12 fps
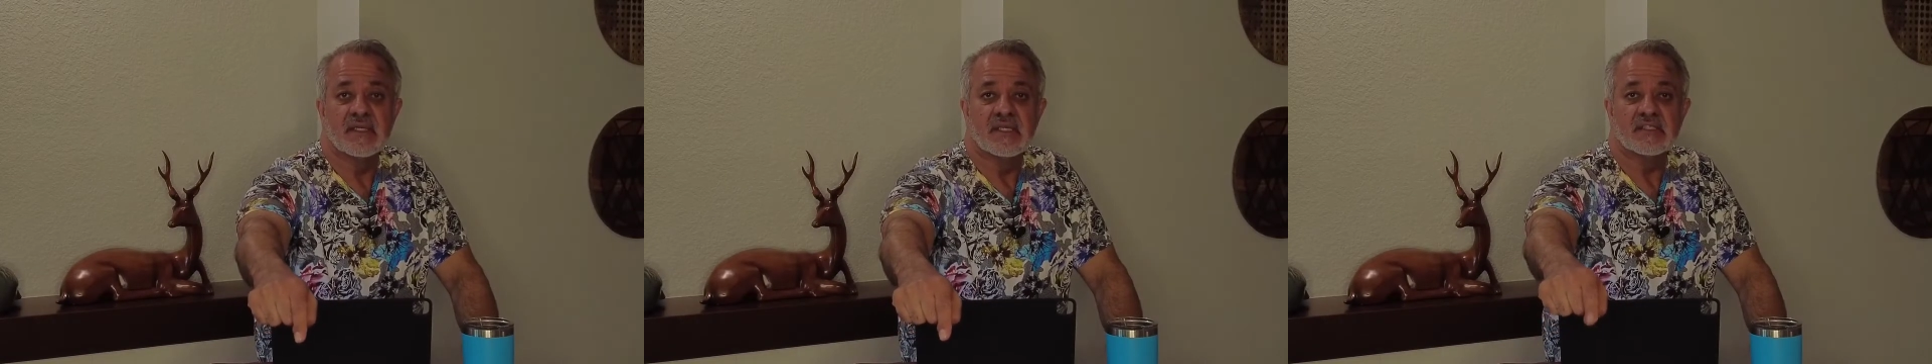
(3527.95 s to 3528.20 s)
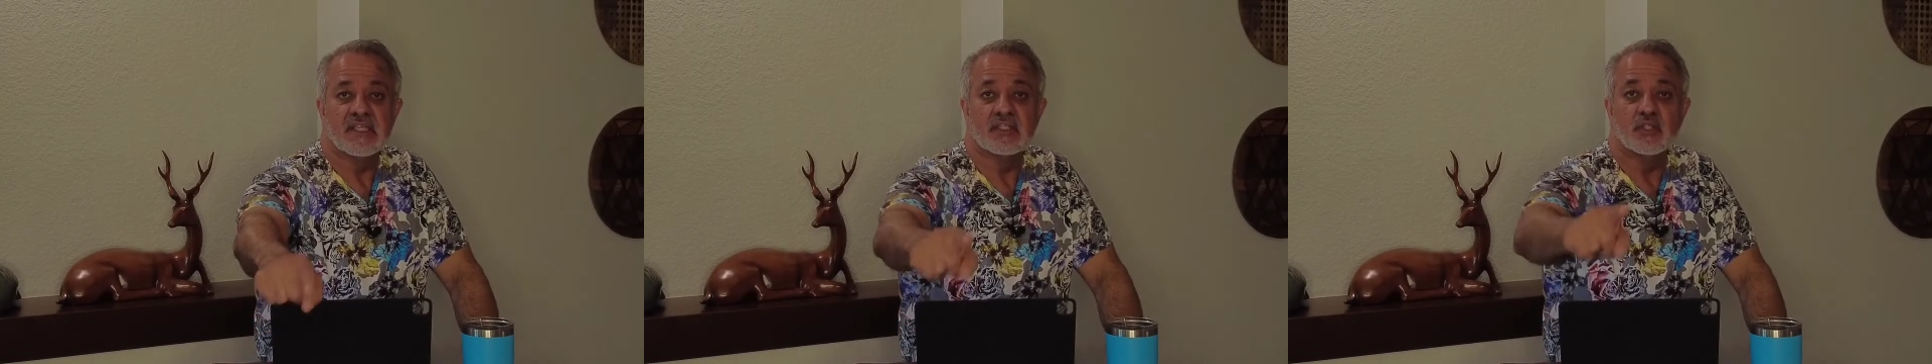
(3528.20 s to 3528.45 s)

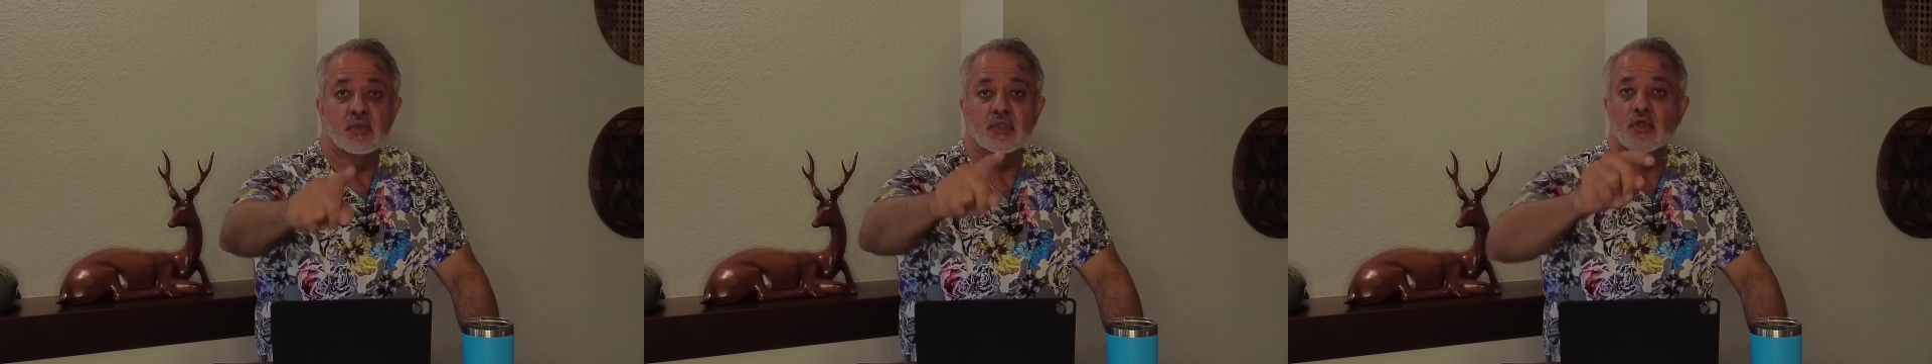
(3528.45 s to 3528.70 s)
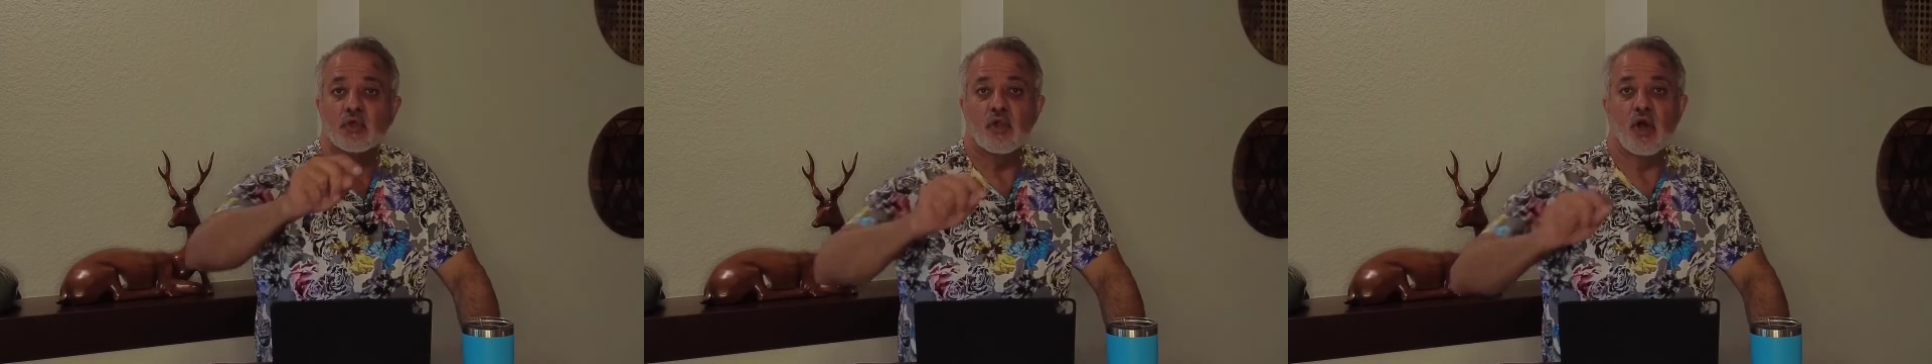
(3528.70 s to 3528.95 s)
and said, "You will
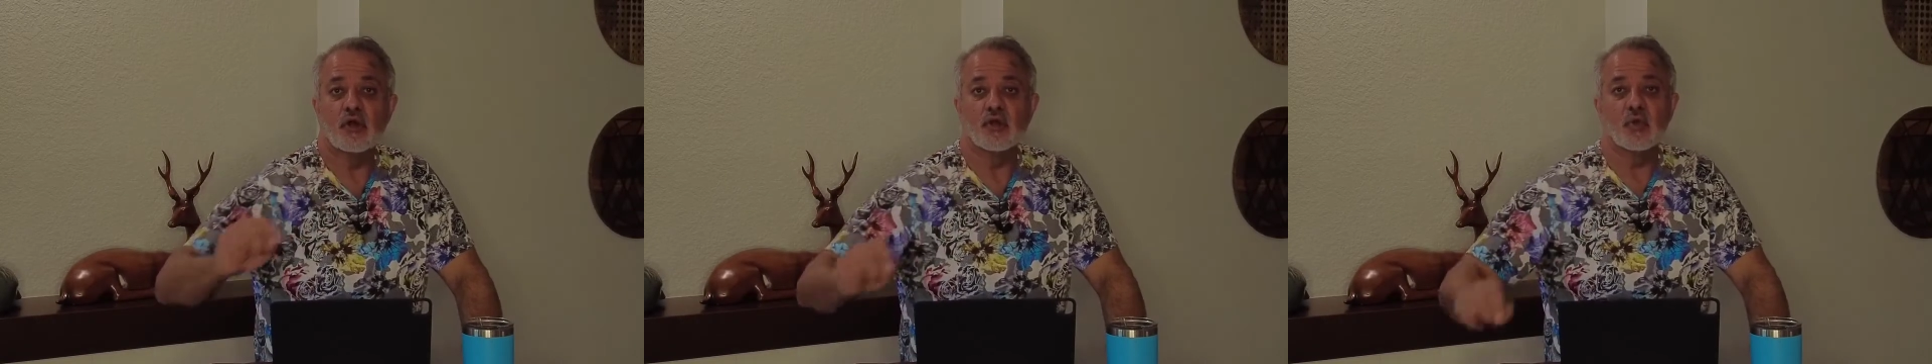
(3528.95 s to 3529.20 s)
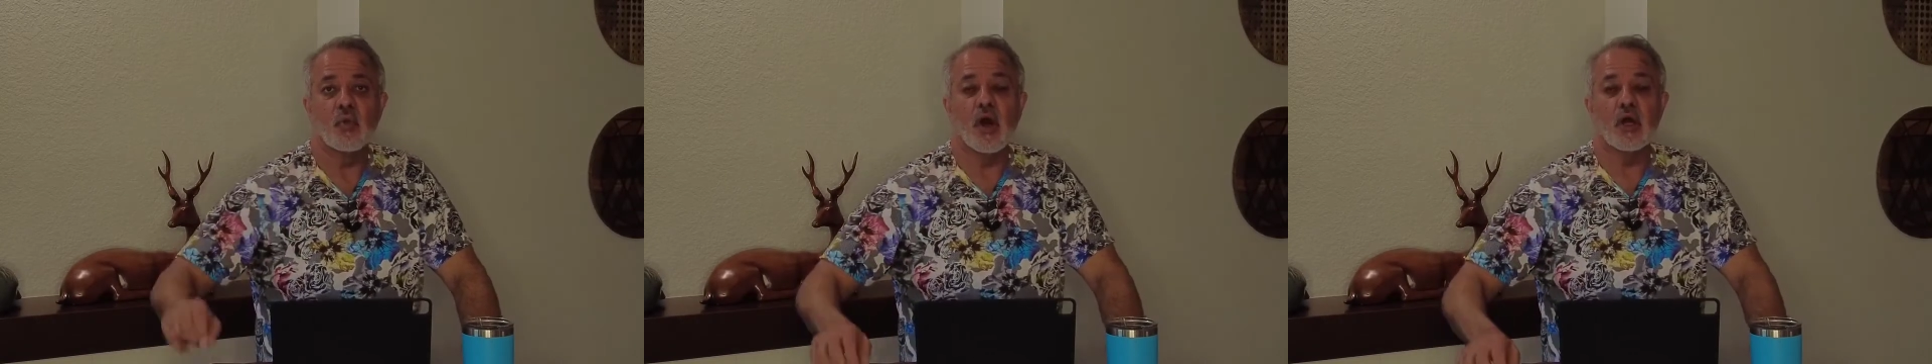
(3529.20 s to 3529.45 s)
no
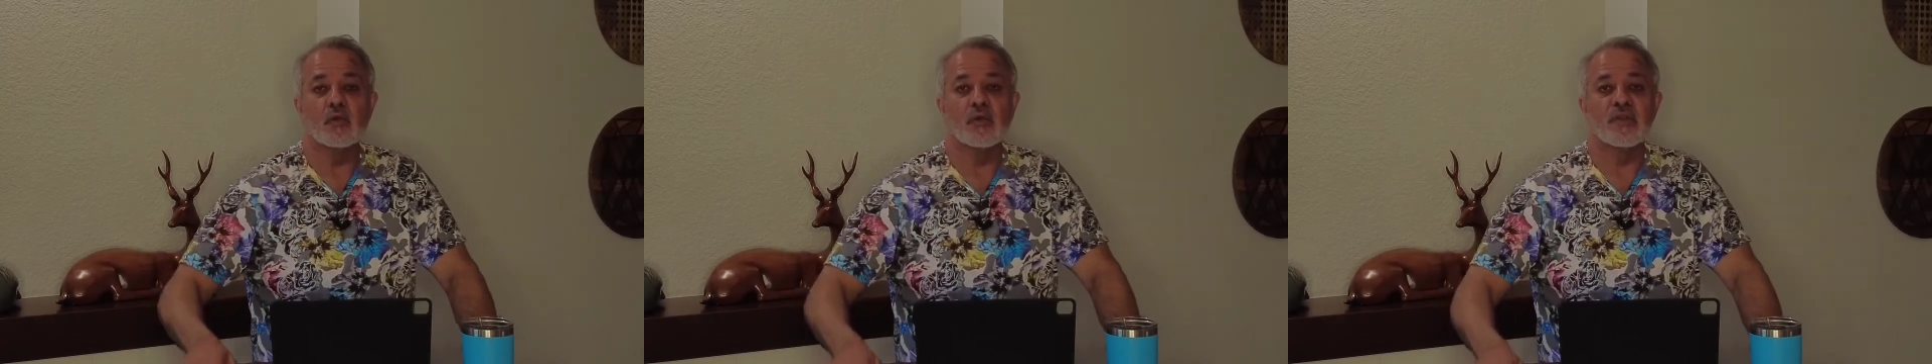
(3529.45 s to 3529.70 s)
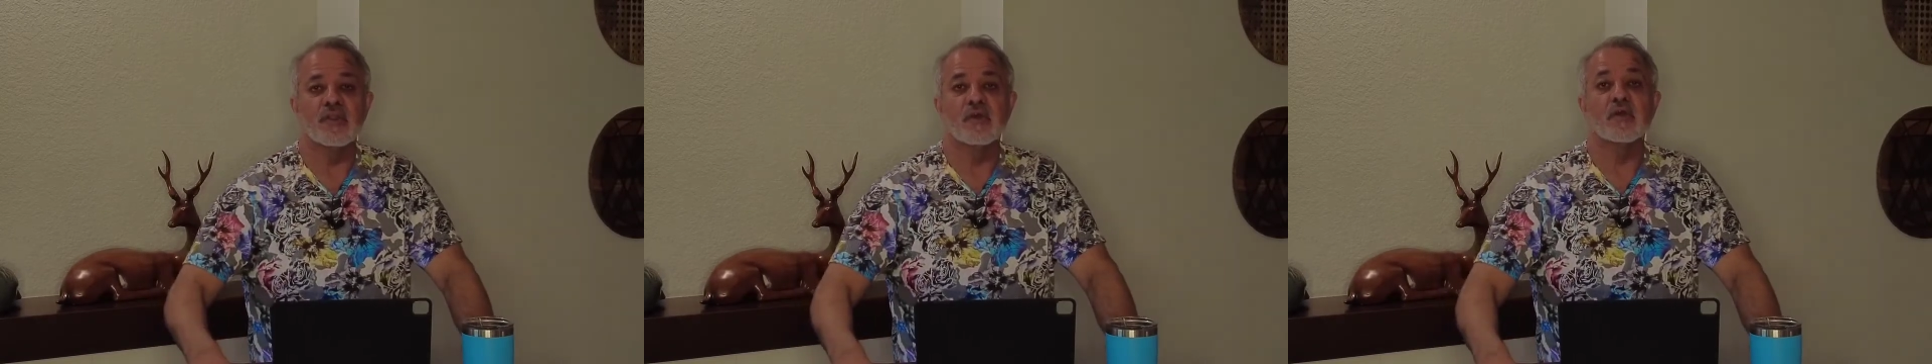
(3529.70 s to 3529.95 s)
longer walk
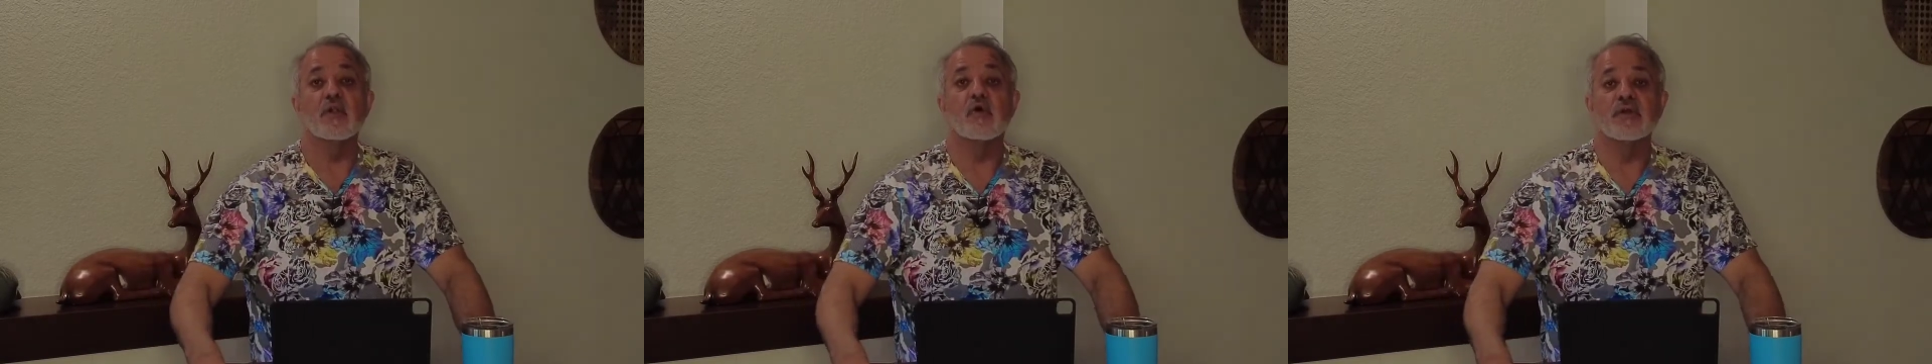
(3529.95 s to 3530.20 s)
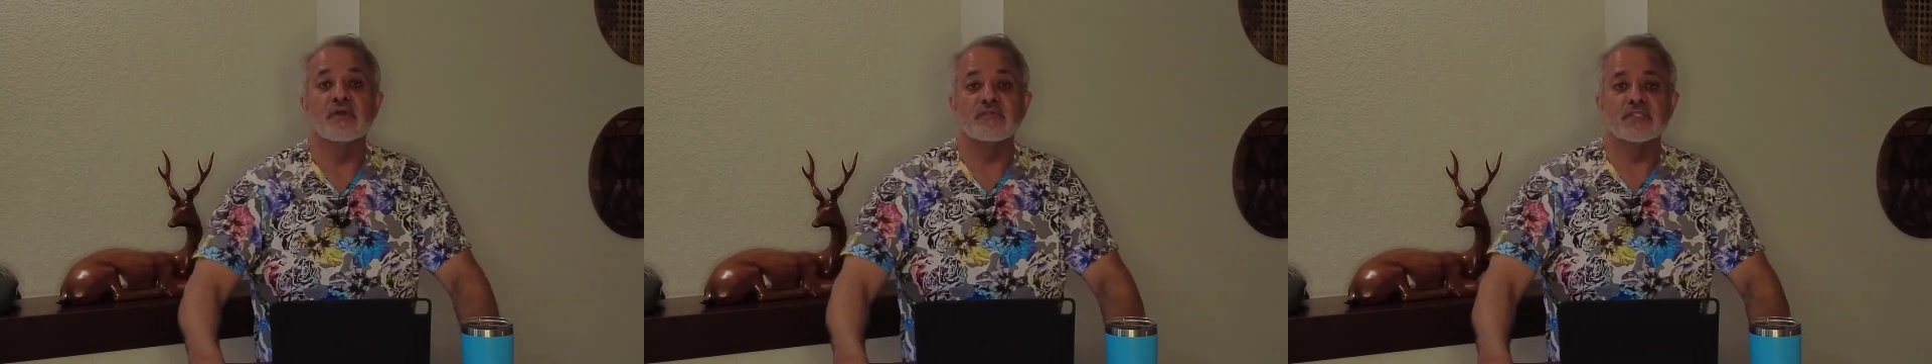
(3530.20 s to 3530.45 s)
with the
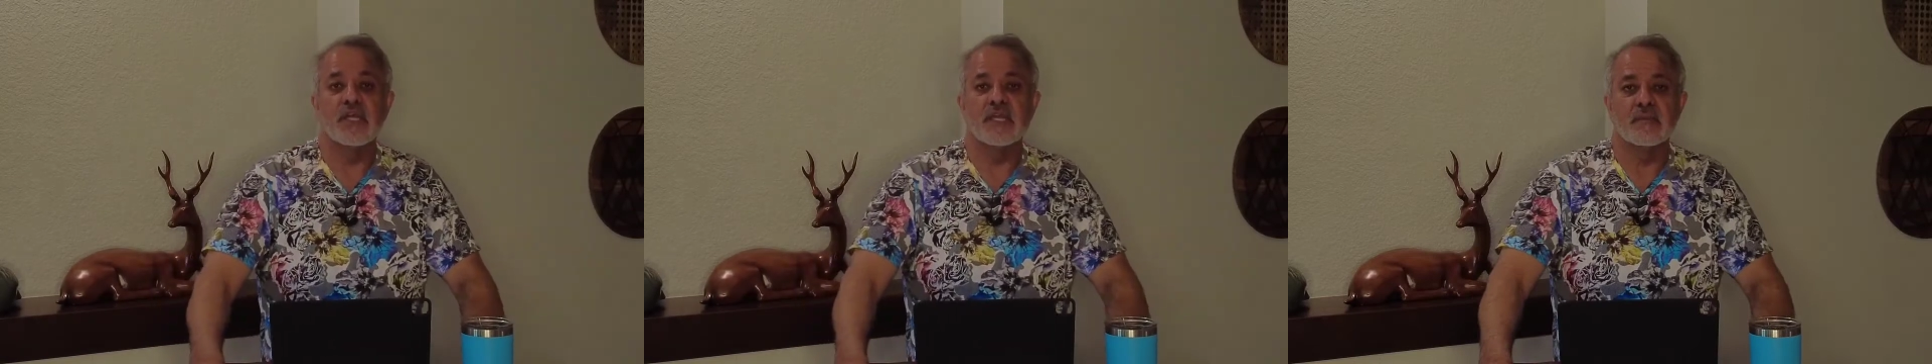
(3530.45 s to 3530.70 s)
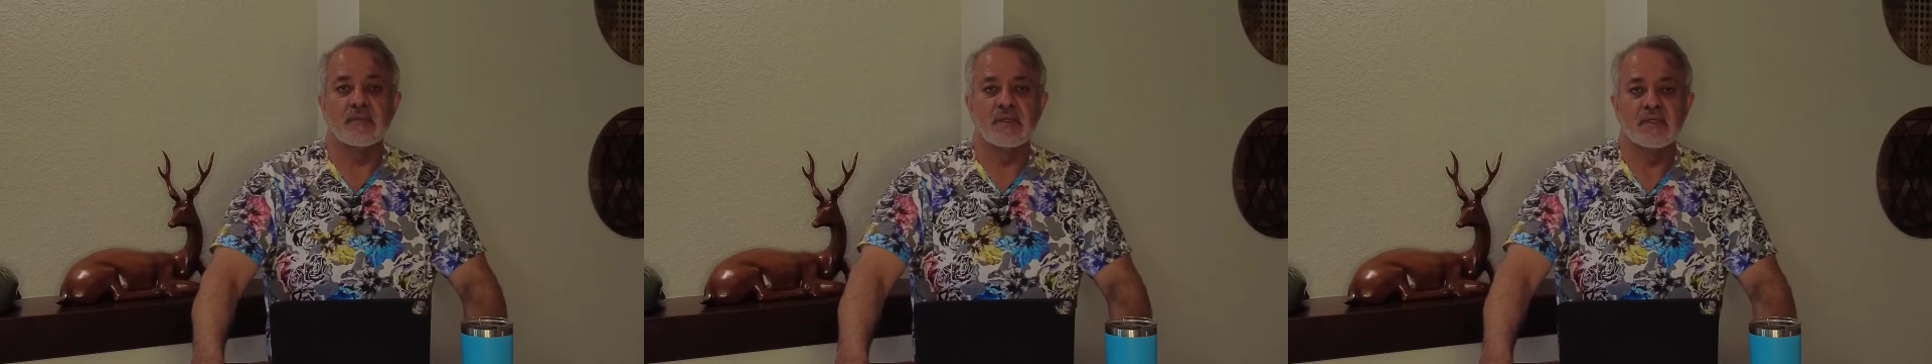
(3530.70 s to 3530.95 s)
cloak of
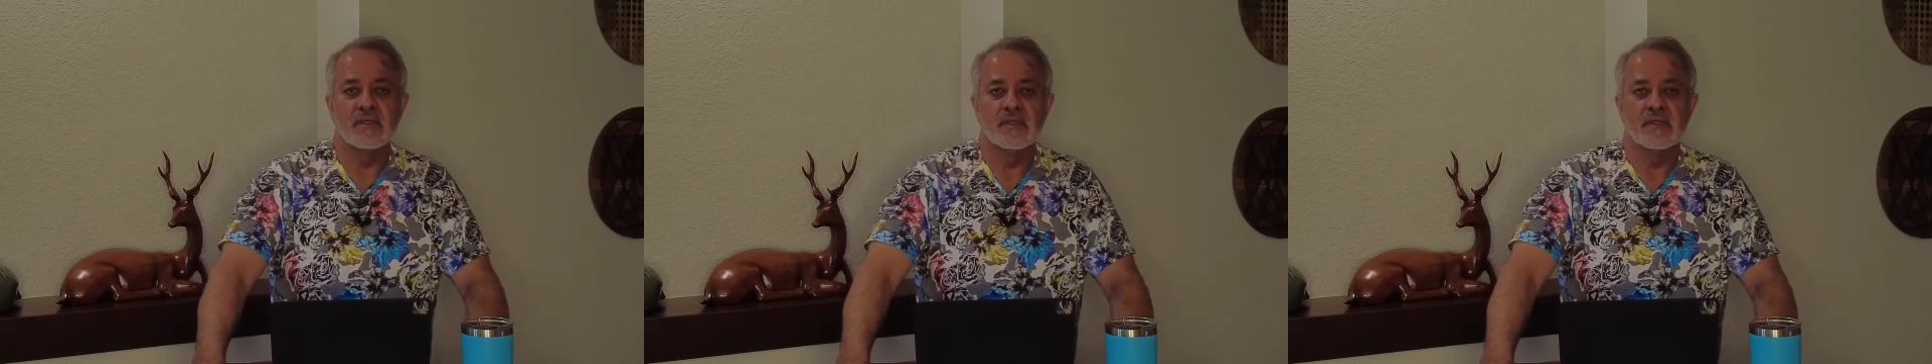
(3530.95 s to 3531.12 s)
shame,